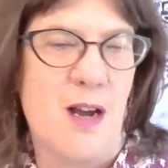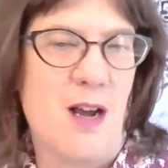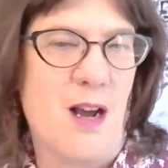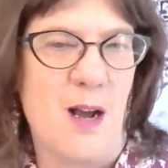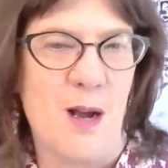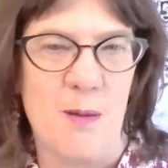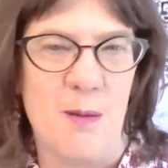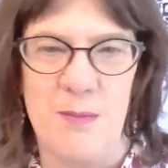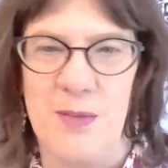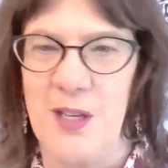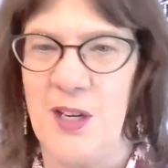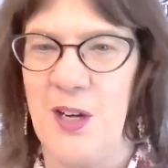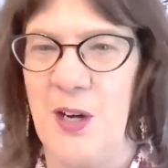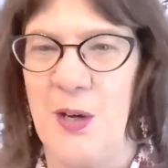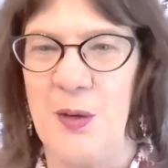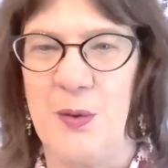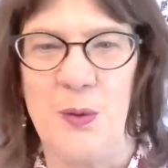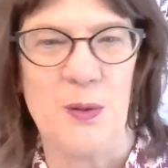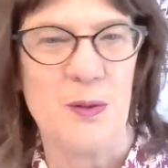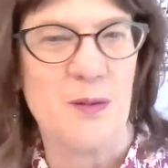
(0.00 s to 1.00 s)

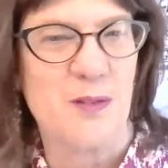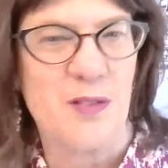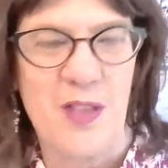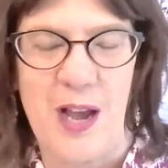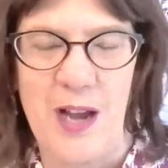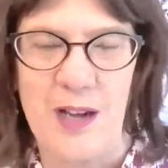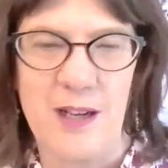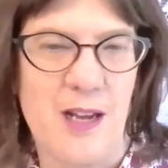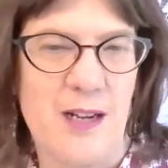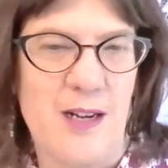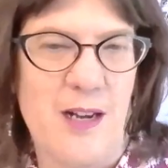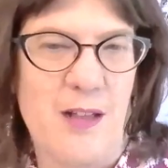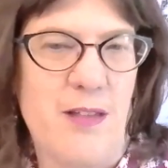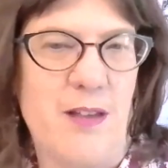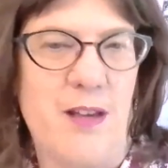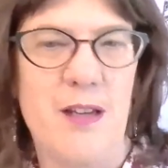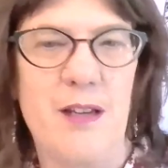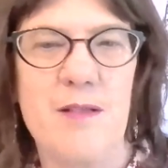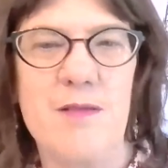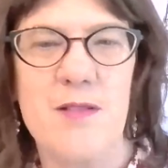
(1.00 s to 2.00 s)
Or that kind
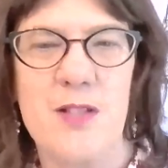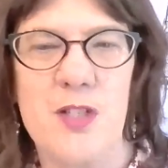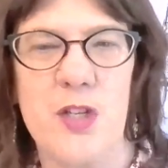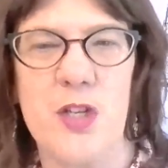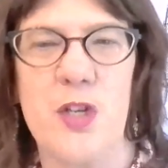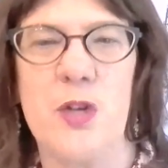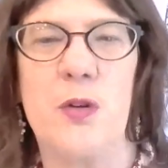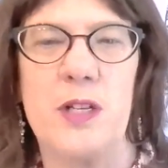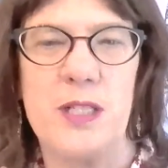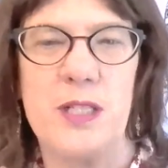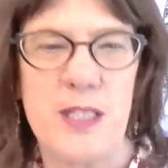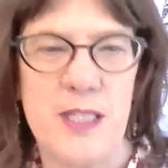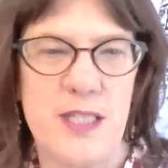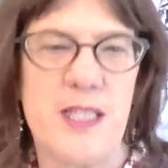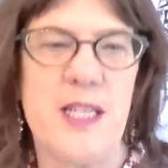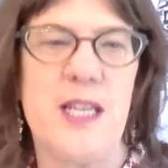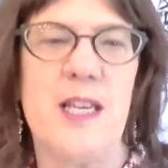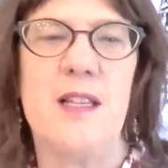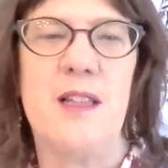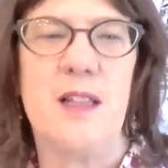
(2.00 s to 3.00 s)
of thing. So you could
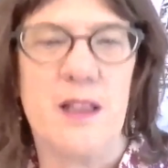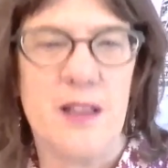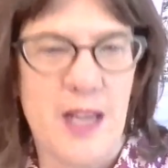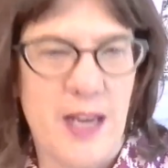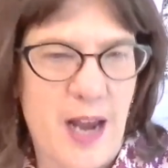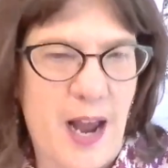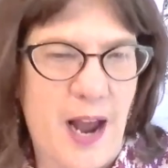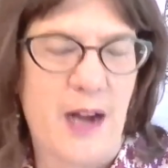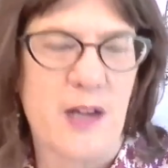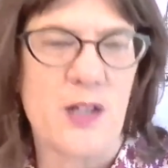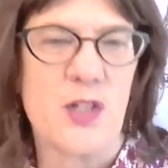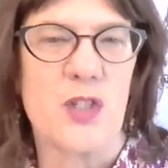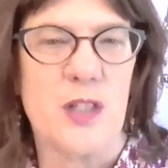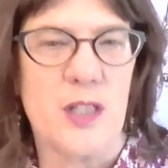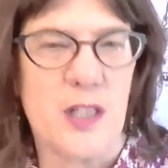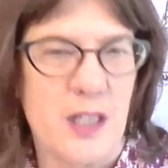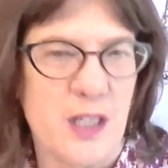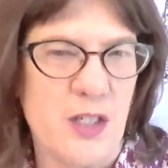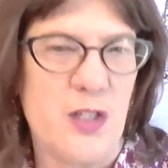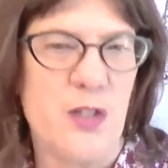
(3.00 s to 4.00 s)
see that they
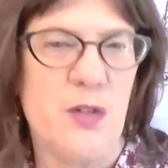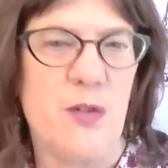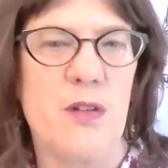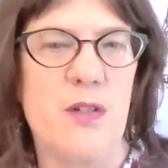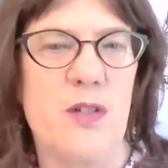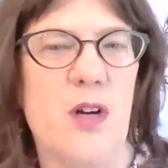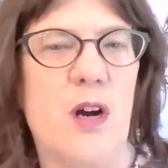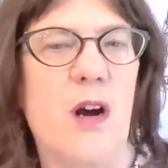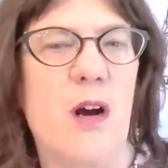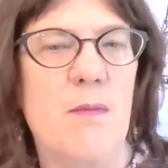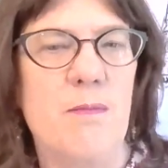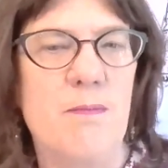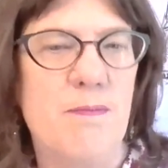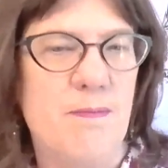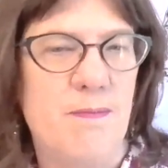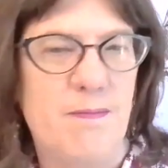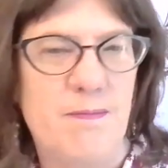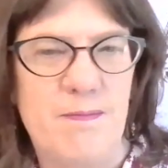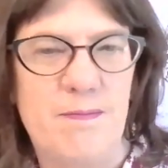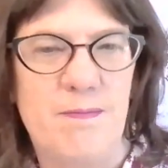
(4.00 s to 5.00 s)
actually can do the
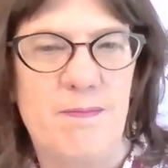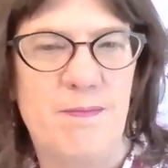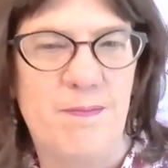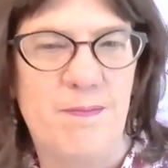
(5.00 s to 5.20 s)
job.